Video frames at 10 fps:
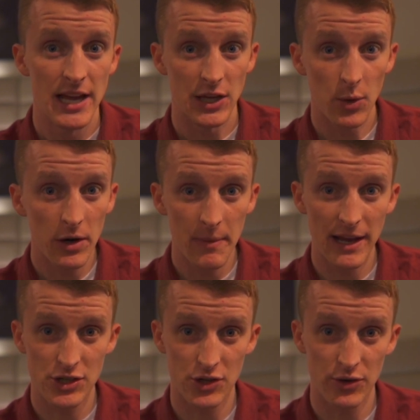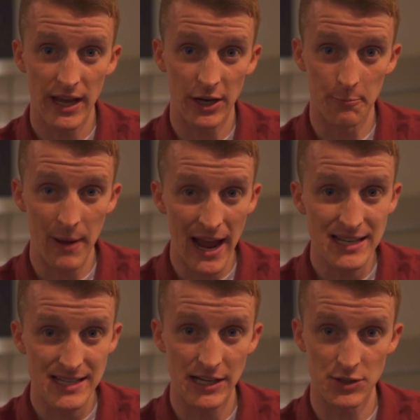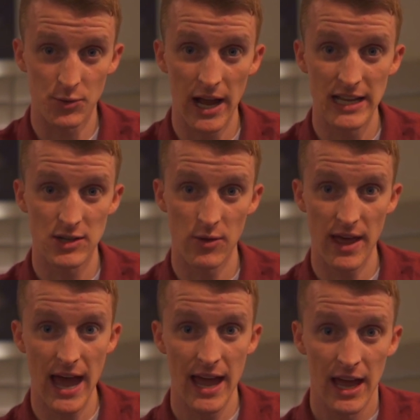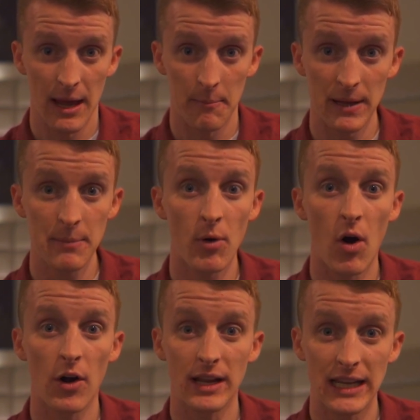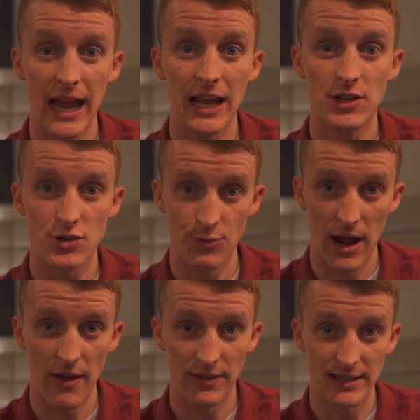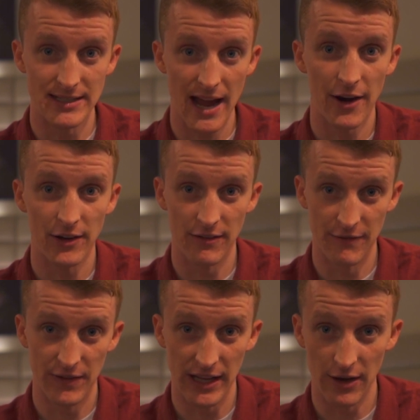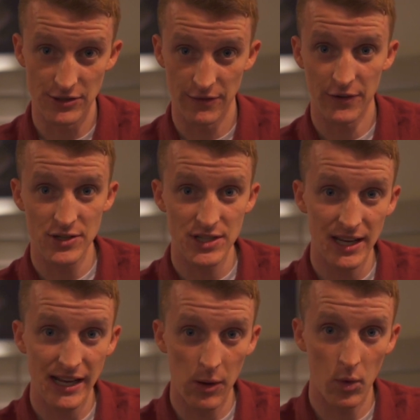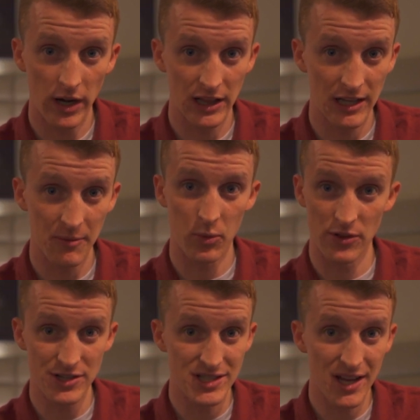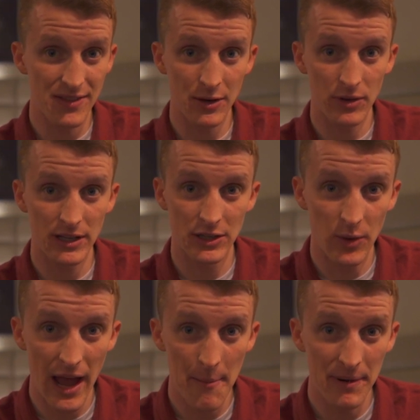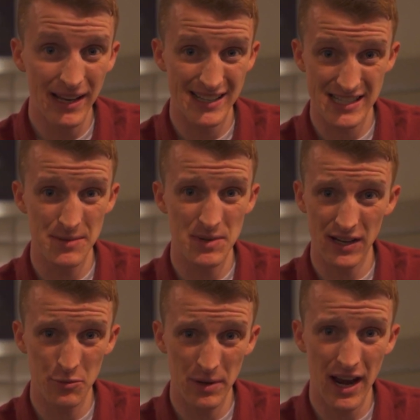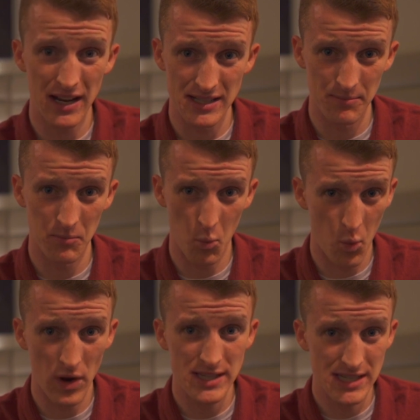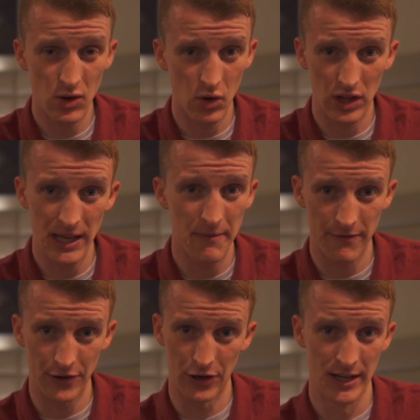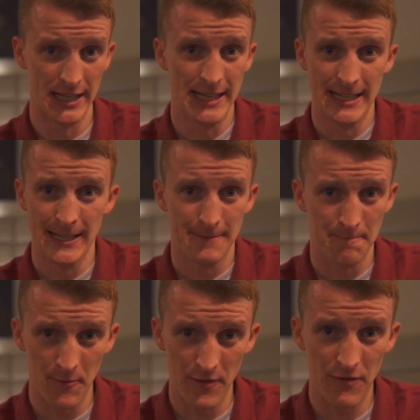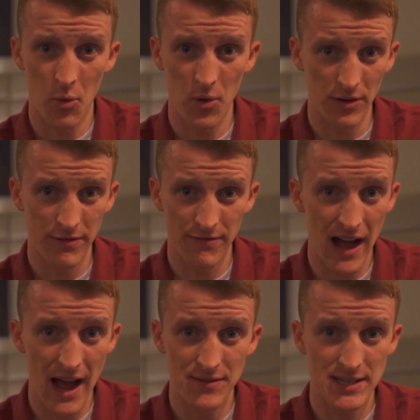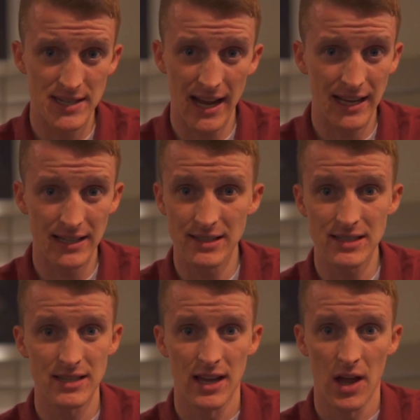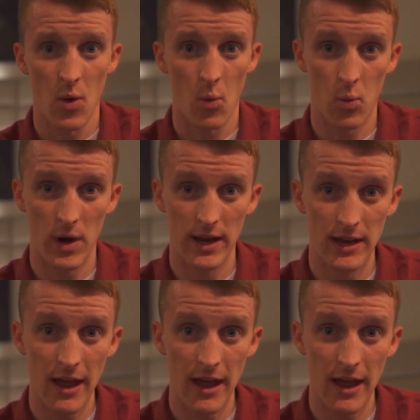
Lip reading: You want to make sure that your pacing is right so that people are engaged throughout the entirety of the video. So if you're sitting on one clip where there's nothing really new happening, it seems like you've been on one single clip for 4-5 seconds when